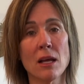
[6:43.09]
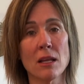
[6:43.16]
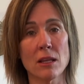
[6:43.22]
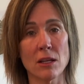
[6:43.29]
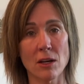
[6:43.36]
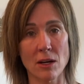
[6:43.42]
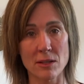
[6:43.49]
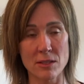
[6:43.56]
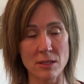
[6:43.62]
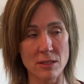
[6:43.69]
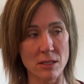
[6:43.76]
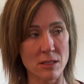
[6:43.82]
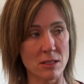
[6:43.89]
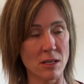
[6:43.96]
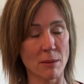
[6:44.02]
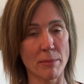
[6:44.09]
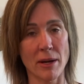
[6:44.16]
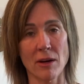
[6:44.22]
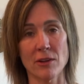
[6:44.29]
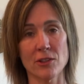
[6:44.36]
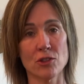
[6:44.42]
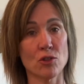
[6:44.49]
The narcissistic
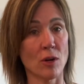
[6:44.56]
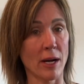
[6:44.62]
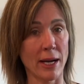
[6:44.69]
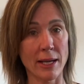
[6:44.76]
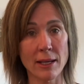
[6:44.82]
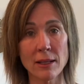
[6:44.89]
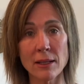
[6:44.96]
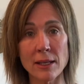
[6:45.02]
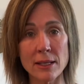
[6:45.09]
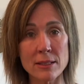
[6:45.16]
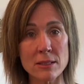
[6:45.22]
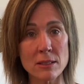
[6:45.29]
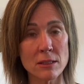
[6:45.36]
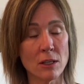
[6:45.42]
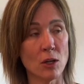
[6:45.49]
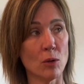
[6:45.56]
parent triangulates,